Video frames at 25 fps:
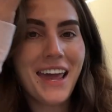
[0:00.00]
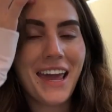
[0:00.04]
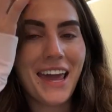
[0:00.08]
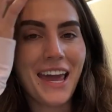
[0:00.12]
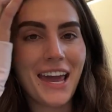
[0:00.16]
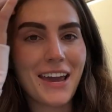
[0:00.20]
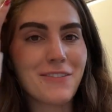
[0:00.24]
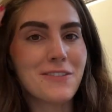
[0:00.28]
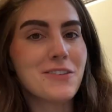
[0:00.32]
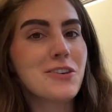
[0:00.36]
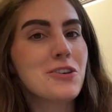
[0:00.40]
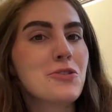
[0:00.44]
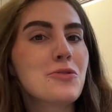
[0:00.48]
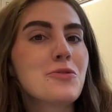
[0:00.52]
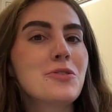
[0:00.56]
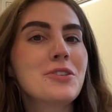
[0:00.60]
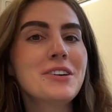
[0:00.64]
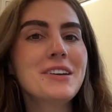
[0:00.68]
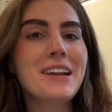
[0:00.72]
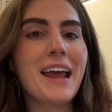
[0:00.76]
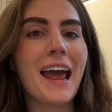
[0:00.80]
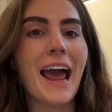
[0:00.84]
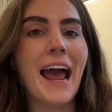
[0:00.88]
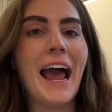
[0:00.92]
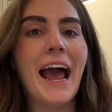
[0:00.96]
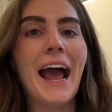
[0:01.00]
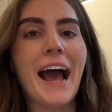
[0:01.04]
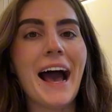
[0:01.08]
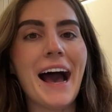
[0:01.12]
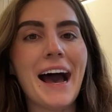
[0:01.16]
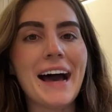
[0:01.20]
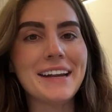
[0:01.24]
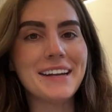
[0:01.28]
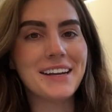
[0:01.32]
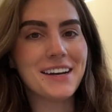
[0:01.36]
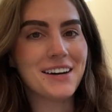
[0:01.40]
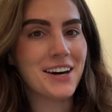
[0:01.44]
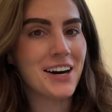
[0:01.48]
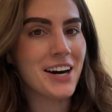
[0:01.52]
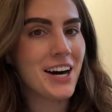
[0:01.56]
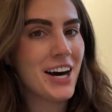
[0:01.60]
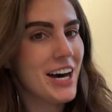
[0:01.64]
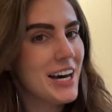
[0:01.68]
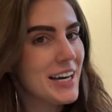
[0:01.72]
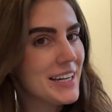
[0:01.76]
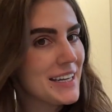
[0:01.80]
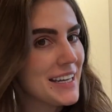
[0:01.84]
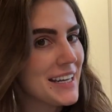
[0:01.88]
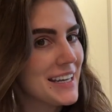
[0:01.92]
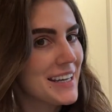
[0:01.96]
If you could add
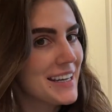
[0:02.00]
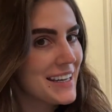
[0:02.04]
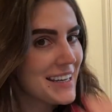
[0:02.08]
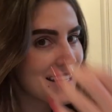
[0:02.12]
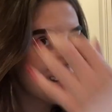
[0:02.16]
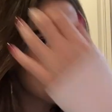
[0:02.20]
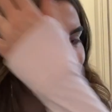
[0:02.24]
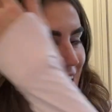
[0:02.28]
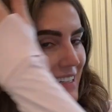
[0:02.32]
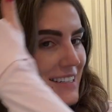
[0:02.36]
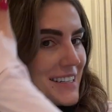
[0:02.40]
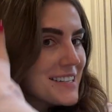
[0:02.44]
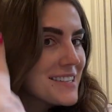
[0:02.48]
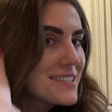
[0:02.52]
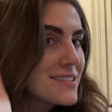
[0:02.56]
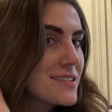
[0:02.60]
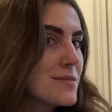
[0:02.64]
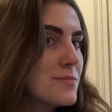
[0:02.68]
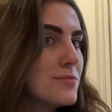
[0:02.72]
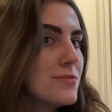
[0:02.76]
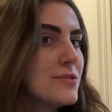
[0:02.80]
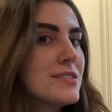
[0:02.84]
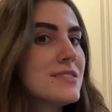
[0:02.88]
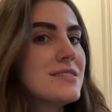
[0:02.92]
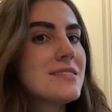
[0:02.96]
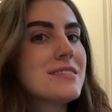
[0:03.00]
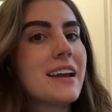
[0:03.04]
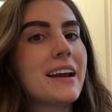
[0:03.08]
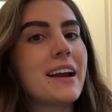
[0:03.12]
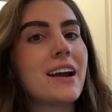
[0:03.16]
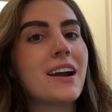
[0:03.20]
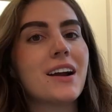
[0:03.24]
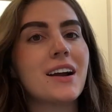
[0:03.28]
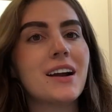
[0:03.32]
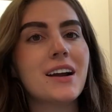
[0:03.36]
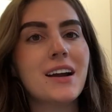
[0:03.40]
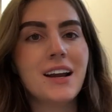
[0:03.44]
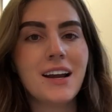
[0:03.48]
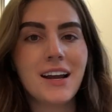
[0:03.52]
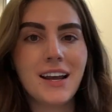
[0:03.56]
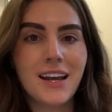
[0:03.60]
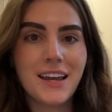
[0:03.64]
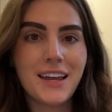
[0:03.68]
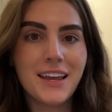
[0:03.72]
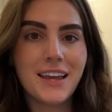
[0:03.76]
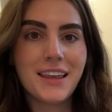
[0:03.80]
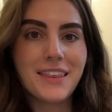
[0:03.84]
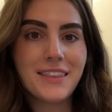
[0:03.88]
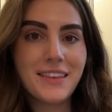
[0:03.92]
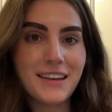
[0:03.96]
honey into someone's hair,
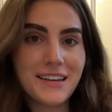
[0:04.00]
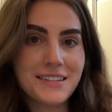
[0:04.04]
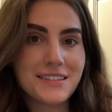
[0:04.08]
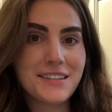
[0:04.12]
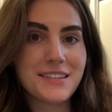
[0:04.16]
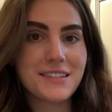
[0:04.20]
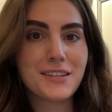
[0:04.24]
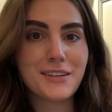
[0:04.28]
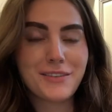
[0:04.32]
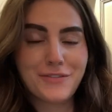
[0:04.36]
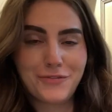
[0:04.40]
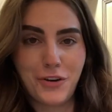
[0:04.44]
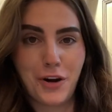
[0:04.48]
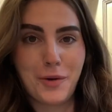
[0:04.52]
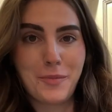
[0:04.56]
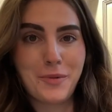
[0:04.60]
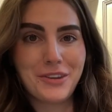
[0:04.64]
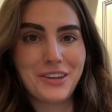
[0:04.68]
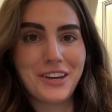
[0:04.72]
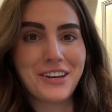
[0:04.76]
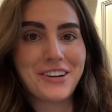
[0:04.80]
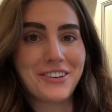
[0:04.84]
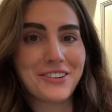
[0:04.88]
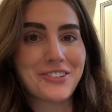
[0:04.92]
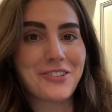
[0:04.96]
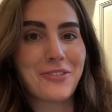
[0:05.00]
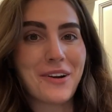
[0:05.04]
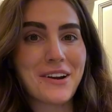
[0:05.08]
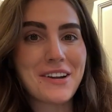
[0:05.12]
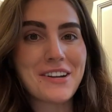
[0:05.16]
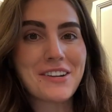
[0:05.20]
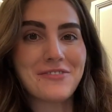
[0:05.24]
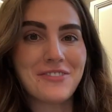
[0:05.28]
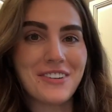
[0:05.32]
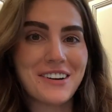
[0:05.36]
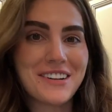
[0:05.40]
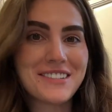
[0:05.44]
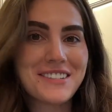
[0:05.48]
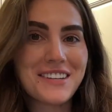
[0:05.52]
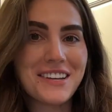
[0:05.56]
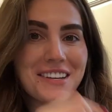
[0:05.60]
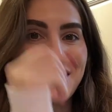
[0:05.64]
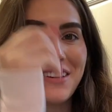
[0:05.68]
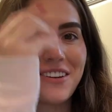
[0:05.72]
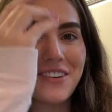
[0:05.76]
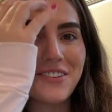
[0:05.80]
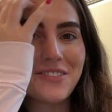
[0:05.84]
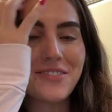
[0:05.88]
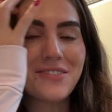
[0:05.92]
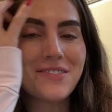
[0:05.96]
this is the formula you're going to want to
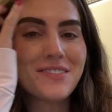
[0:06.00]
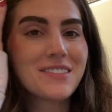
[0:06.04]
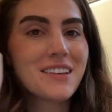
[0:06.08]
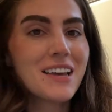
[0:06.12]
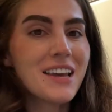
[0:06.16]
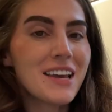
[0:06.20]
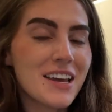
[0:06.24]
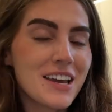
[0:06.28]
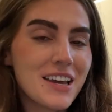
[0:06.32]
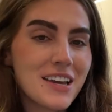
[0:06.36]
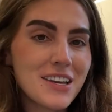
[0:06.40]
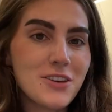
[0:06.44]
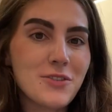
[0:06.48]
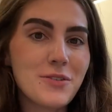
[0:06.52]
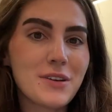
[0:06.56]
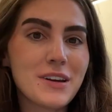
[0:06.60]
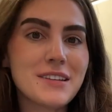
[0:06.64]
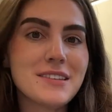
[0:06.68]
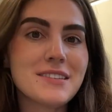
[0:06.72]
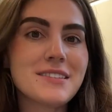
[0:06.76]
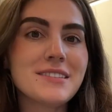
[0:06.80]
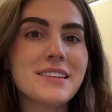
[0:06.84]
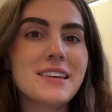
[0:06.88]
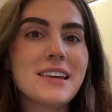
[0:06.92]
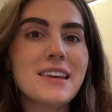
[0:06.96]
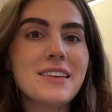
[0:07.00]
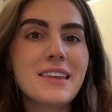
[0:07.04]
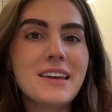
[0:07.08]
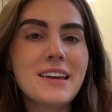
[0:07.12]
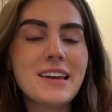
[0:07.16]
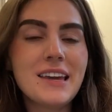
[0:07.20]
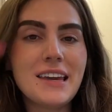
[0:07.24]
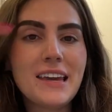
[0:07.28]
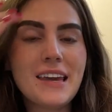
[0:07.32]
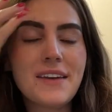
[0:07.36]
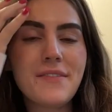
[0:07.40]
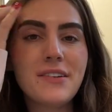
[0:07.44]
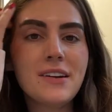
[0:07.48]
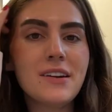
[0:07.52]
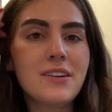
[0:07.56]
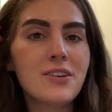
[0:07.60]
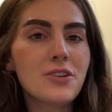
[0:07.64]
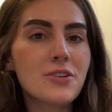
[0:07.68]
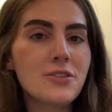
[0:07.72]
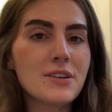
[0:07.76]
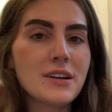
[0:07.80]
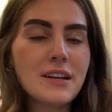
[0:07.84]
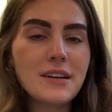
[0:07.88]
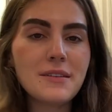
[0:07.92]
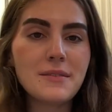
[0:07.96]
use. You can see like even in
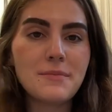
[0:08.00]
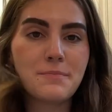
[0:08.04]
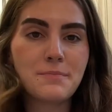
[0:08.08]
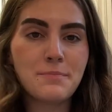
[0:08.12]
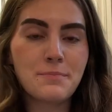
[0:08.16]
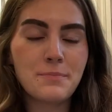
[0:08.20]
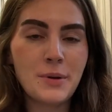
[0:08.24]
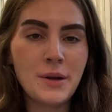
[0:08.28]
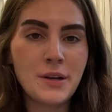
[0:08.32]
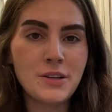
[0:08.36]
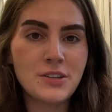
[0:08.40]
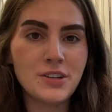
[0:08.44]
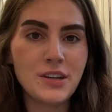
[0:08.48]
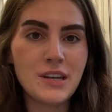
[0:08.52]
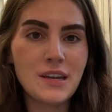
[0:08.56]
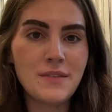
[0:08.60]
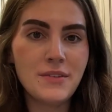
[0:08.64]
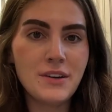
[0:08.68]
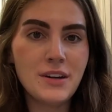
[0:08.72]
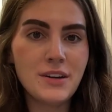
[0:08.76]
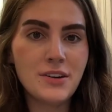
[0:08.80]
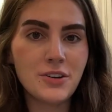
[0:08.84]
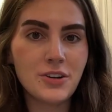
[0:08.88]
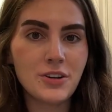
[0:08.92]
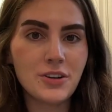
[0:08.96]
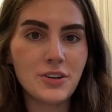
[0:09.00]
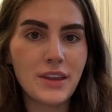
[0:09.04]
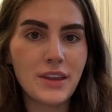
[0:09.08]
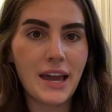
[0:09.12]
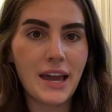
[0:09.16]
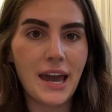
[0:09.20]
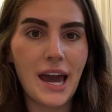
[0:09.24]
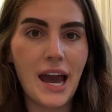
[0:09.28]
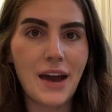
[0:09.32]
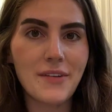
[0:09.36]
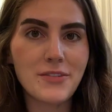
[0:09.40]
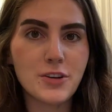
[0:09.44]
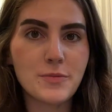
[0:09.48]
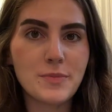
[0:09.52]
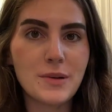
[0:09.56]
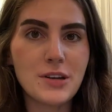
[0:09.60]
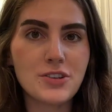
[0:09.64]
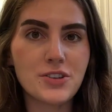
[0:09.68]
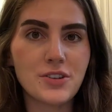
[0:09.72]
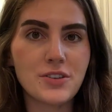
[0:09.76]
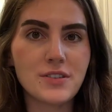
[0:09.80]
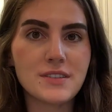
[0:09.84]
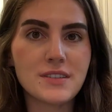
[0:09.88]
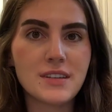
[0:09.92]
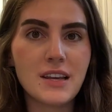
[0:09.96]
her after
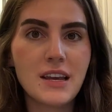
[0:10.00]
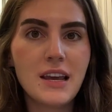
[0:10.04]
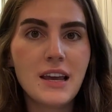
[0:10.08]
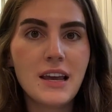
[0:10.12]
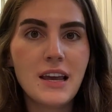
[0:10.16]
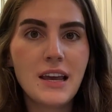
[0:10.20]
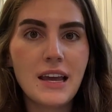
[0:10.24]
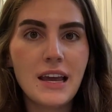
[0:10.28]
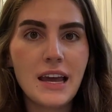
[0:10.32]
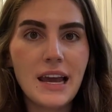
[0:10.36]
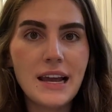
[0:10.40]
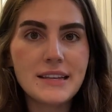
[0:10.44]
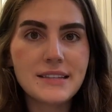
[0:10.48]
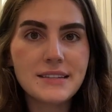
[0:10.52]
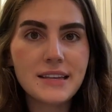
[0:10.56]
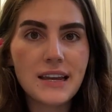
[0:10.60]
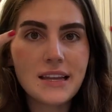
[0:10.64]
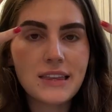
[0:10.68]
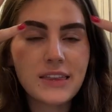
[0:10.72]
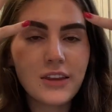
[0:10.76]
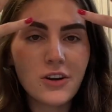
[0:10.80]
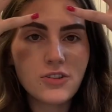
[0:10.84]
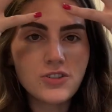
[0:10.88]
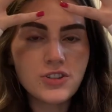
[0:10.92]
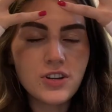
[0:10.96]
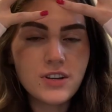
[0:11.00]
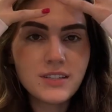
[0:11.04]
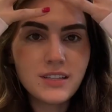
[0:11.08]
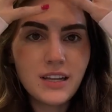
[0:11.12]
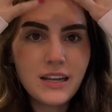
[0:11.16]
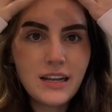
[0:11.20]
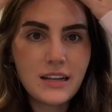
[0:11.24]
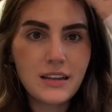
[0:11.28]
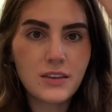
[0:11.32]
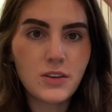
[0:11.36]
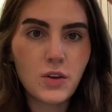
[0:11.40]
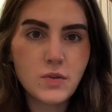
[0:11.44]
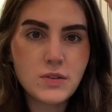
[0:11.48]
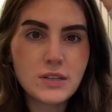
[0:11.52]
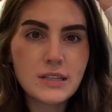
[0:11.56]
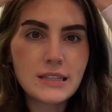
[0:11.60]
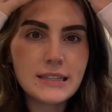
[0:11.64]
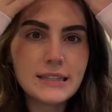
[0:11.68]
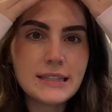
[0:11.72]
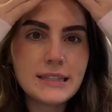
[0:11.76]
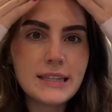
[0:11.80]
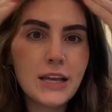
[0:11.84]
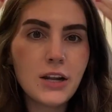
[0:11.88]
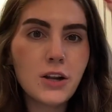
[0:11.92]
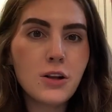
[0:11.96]
pictures, it's like there's just like those
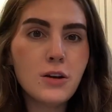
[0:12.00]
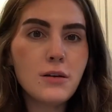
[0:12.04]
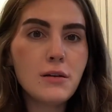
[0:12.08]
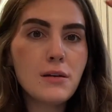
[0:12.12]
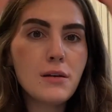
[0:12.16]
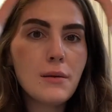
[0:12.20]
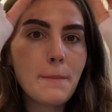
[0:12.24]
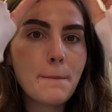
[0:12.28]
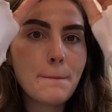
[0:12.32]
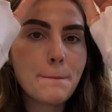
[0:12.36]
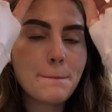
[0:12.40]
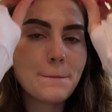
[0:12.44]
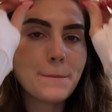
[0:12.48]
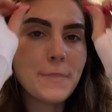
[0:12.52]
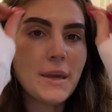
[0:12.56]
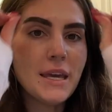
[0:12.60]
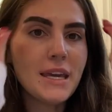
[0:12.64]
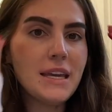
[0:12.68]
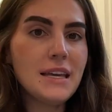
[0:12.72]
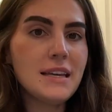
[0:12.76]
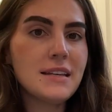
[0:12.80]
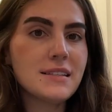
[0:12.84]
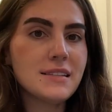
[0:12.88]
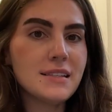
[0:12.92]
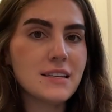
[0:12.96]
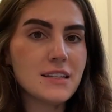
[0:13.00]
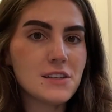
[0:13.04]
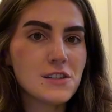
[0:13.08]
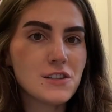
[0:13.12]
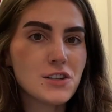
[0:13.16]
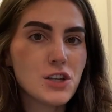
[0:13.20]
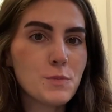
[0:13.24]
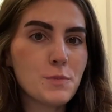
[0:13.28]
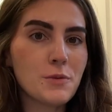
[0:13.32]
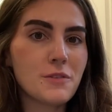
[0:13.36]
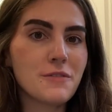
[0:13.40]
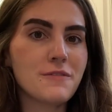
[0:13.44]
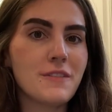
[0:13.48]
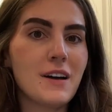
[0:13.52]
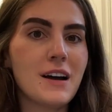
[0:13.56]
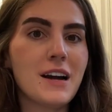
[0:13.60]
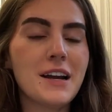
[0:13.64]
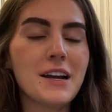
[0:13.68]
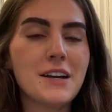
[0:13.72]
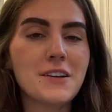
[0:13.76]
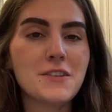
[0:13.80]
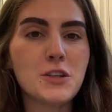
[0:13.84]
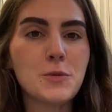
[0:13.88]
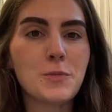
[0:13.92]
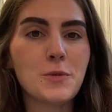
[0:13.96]
little piecey, super
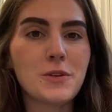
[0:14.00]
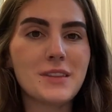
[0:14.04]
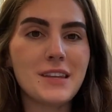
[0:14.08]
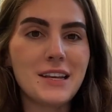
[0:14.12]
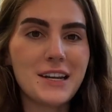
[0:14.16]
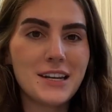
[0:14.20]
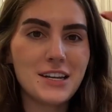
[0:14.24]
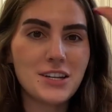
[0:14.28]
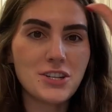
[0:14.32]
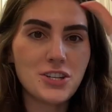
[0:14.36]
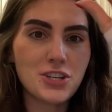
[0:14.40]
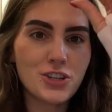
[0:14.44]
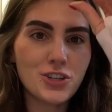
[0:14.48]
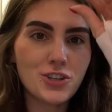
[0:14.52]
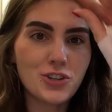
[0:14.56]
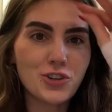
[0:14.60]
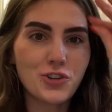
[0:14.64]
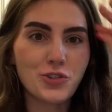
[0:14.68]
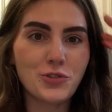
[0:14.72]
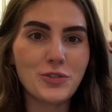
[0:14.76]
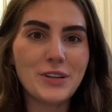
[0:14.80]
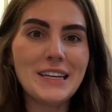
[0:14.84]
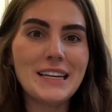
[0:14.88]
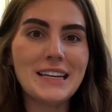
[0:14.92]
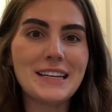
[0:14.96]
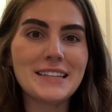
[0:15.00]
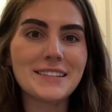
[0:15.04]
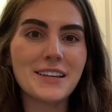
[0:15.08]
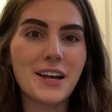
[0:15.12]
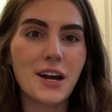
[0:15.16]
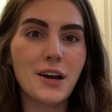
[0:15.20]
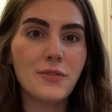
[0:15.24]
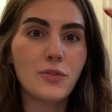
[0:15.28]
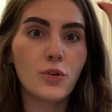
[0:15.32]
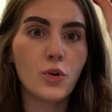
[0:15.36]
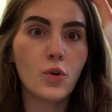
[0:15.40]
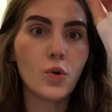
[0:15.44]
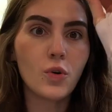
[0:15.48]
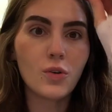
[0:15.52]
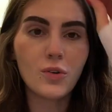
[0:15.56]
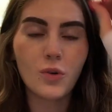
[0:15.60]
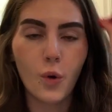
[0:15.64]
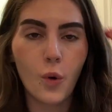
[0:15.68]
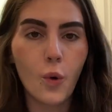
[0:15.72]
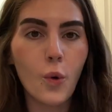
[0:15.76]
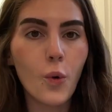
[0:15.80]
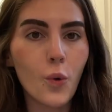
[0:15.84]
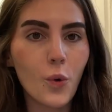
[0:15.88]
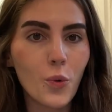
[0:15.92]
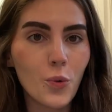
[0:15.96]
fine, super thin streaks of
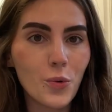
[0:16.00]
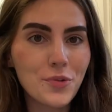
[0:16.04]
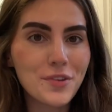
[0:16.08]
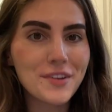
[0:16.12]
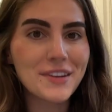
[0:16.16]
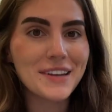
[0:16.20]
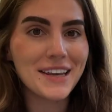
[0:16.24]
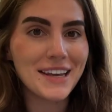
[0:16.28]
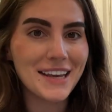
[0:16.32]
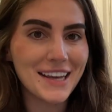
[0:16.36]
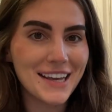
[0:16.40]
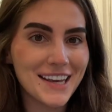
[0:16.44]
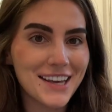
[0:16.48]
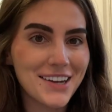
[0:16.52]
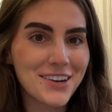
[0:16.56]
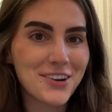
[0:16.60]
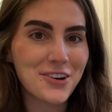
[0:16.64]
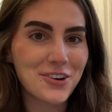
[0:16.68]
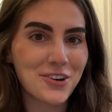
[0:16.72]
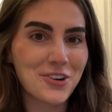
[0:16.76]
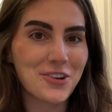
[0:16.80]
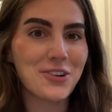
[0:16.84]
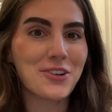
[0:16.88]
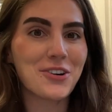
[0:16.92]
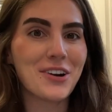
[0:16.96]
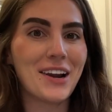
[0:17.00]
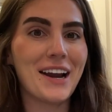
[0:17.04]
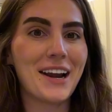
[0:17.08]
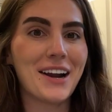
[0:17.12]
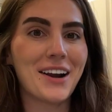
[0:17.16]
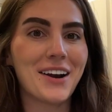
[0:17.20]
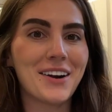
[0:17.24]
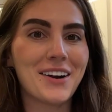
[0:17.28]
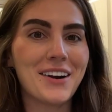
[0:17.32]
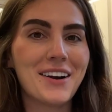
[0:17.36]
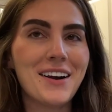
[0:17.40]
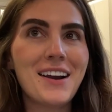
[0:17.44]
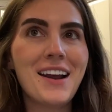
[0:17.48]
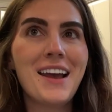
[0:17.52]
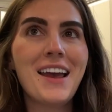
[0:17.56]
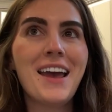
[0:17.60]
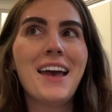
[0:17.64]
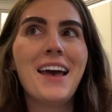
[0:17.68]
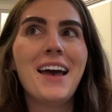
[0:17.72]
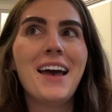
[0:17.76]
gold in her hair.